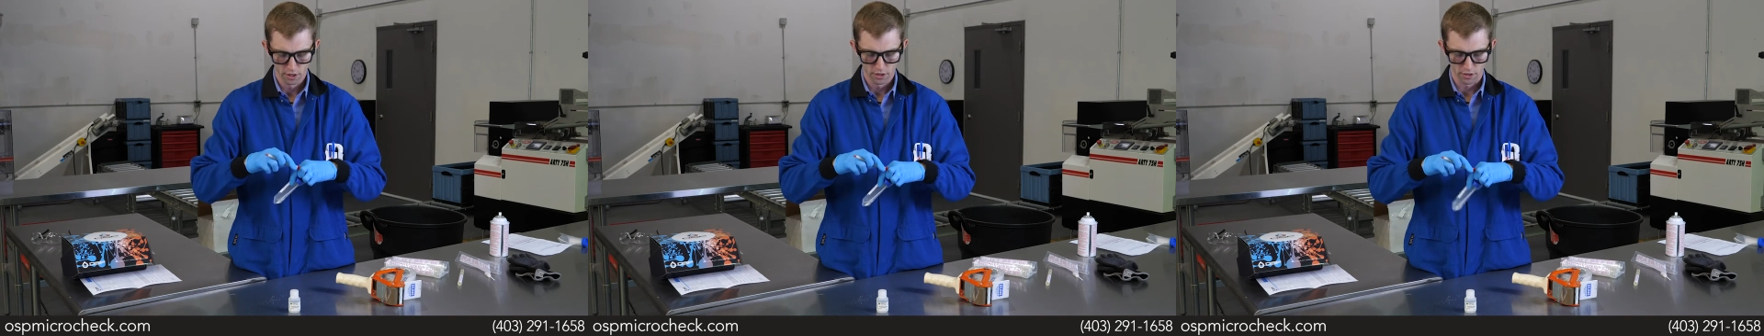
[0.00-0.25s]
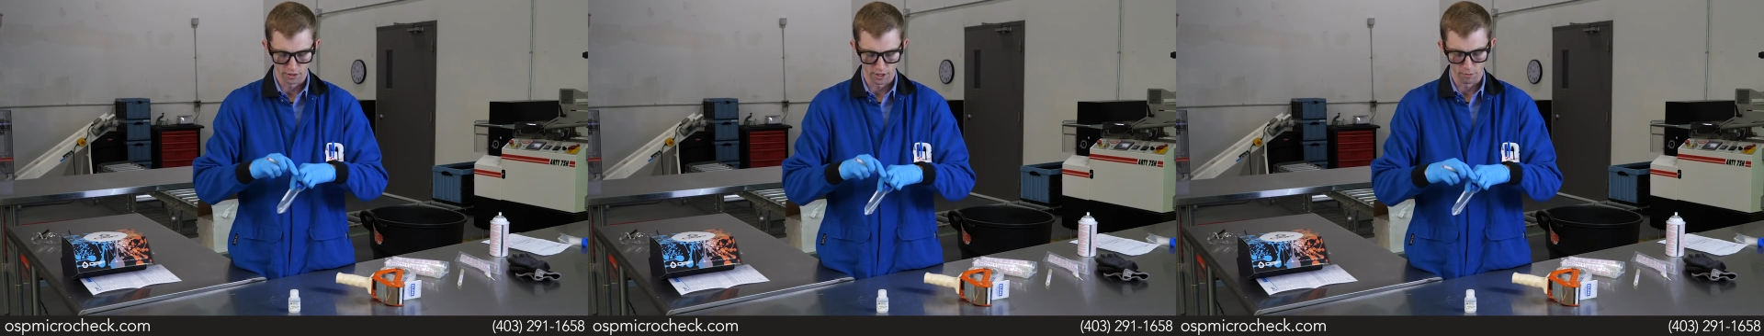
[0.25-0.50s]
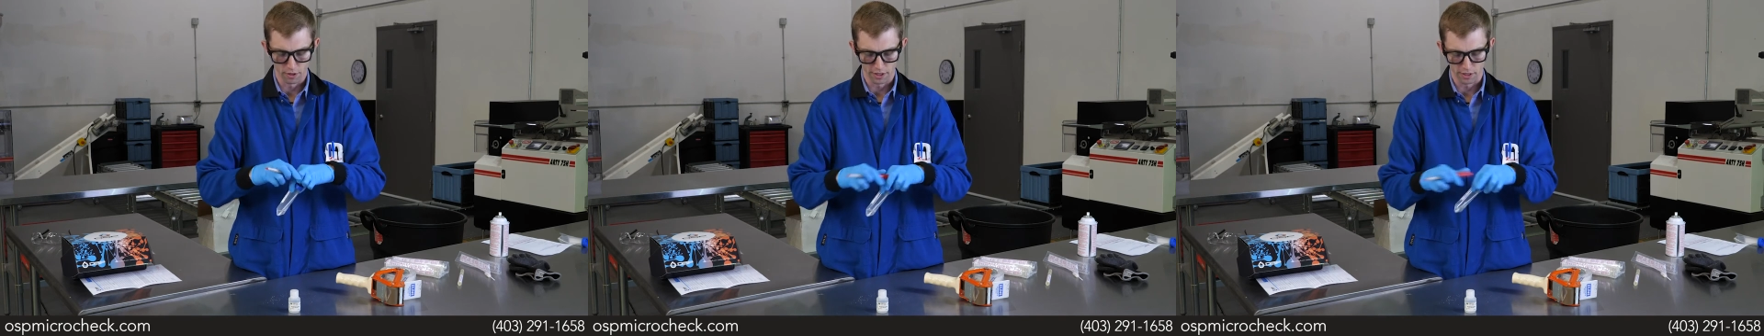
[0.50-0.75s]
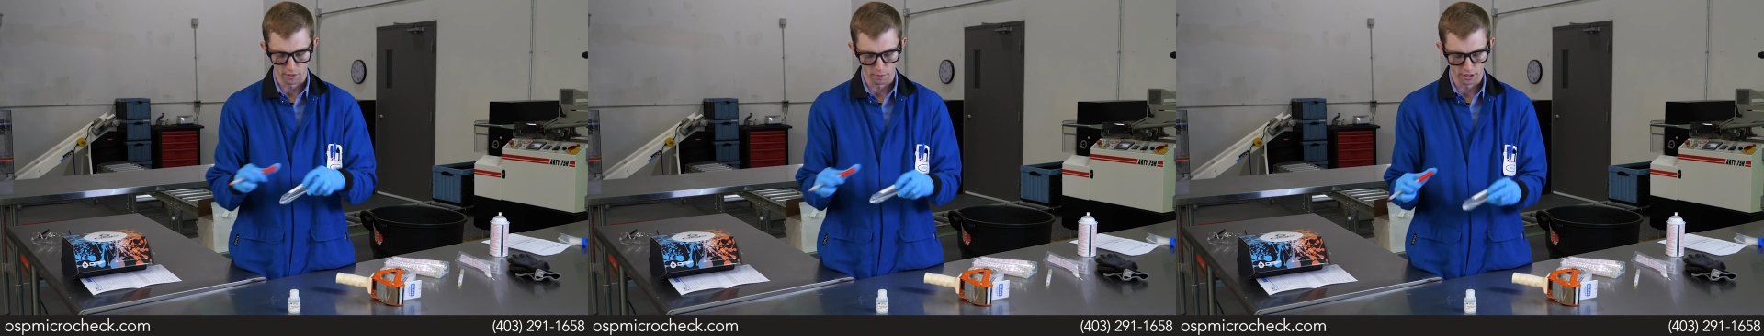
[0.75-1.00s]
so that when I
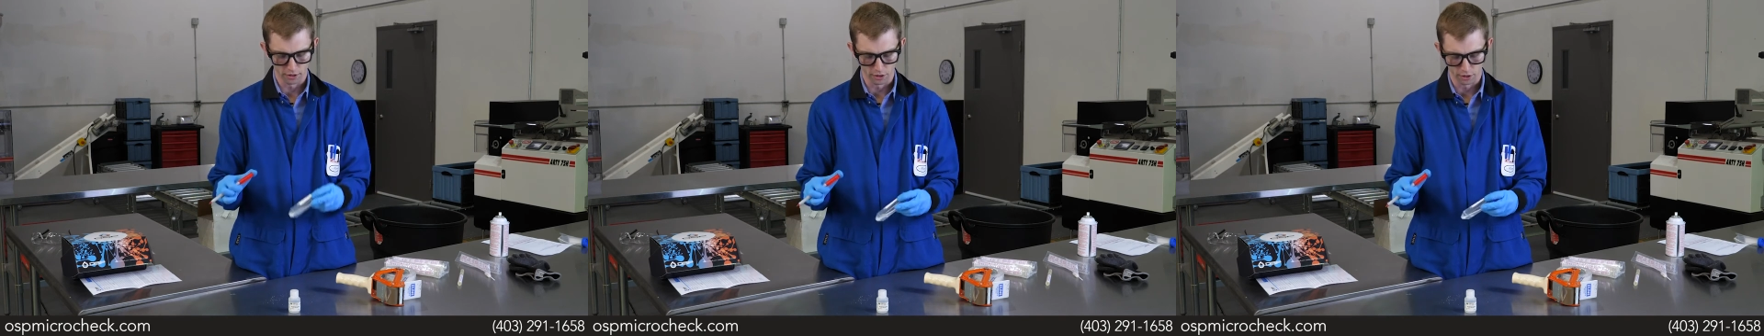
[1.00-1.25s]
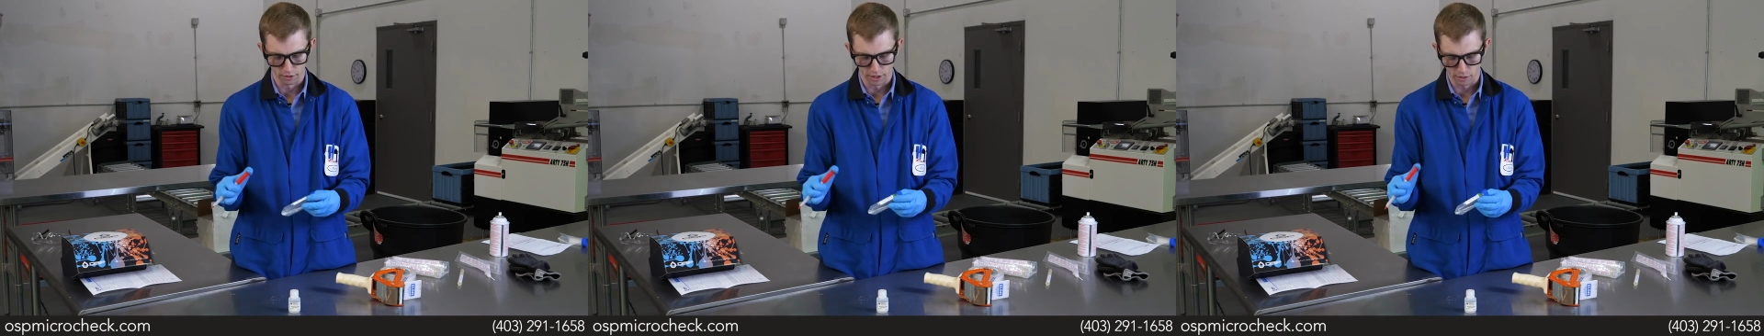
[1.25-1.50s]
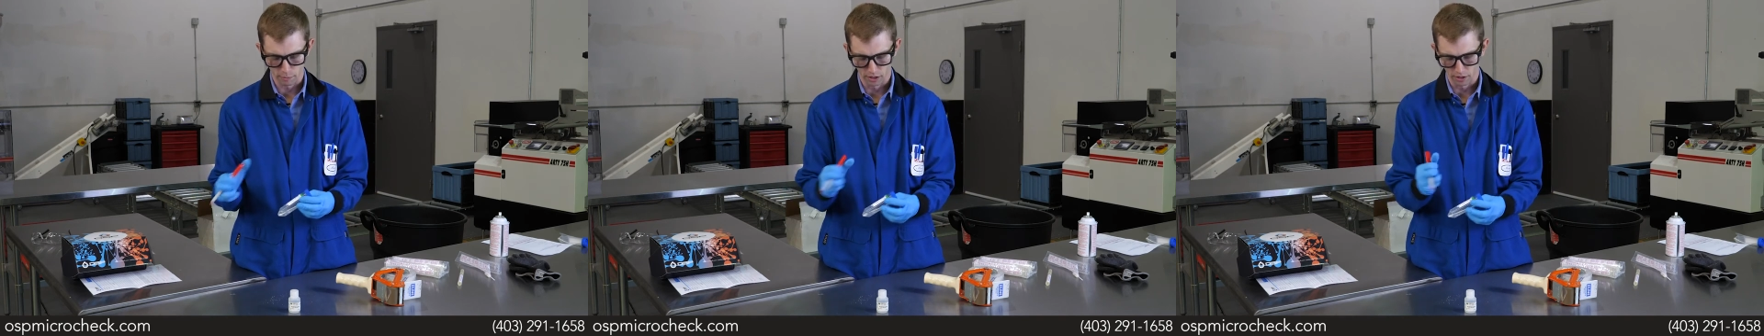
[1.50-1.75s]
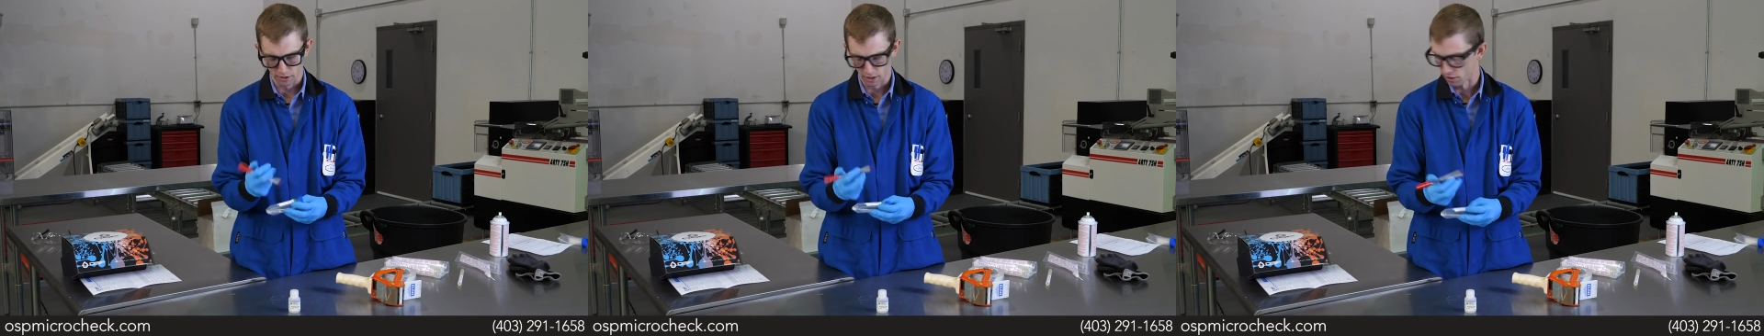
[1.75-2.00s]
submit it to
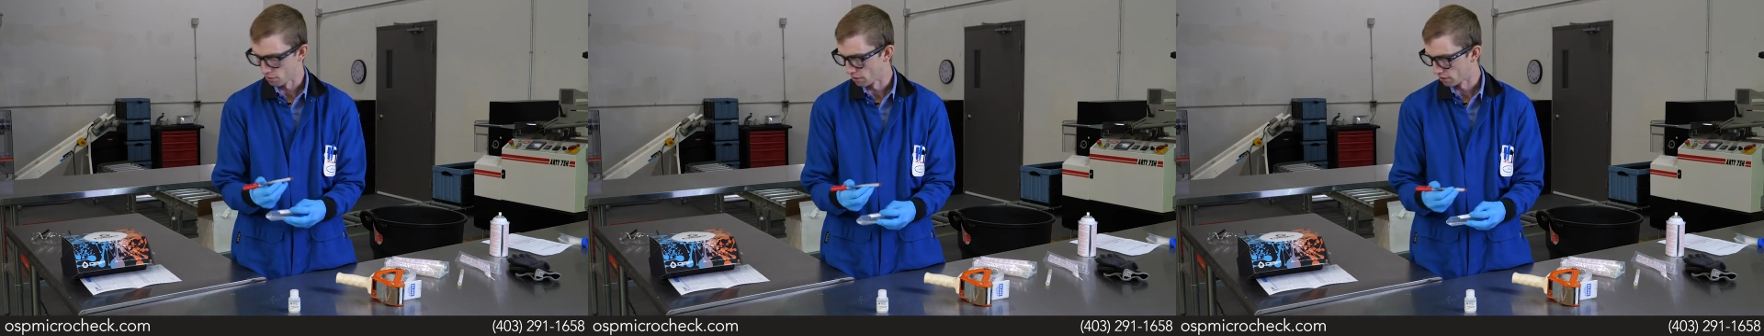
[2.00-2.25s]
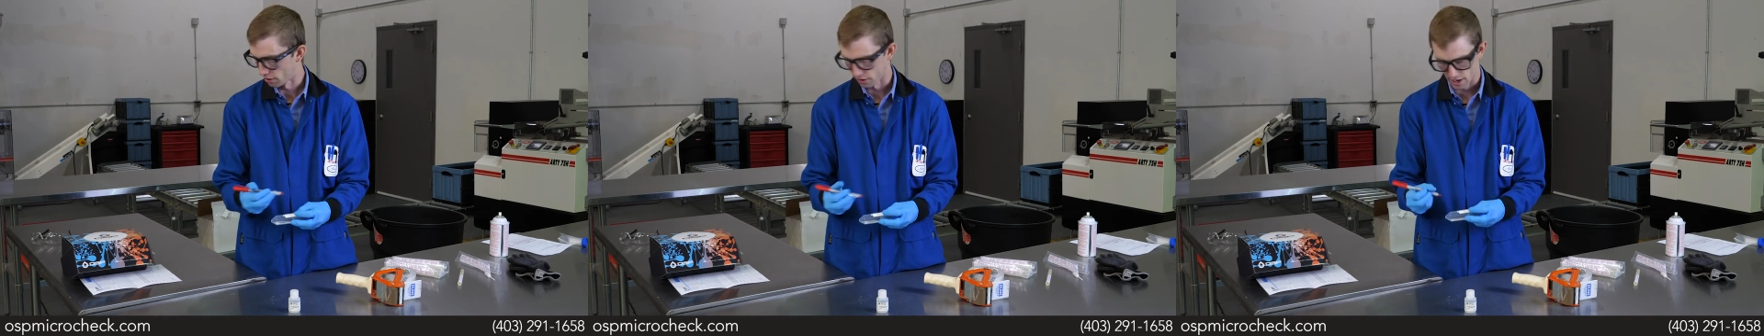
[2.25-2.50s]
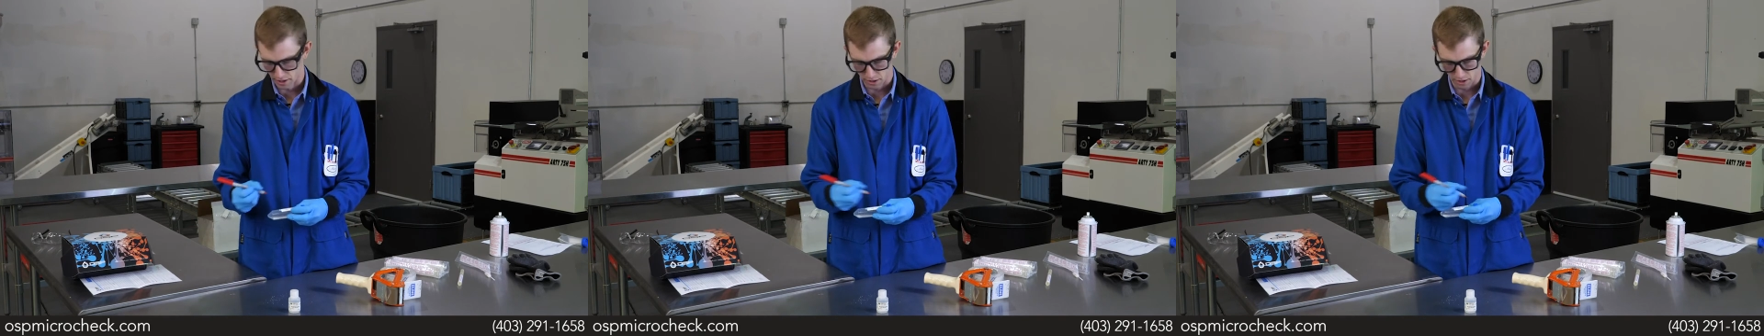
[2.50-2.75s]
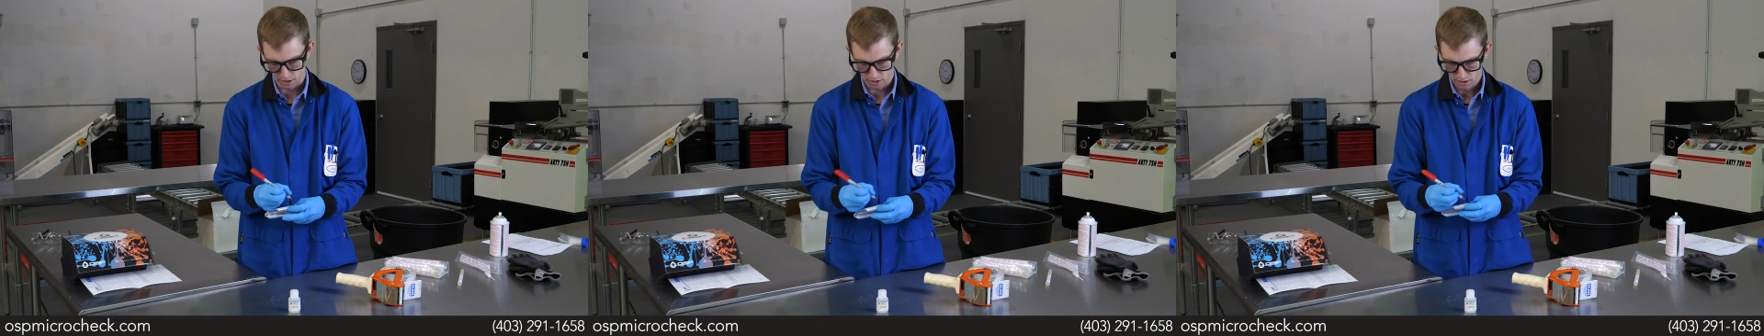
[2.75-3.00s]
OSP, they know what they're testing.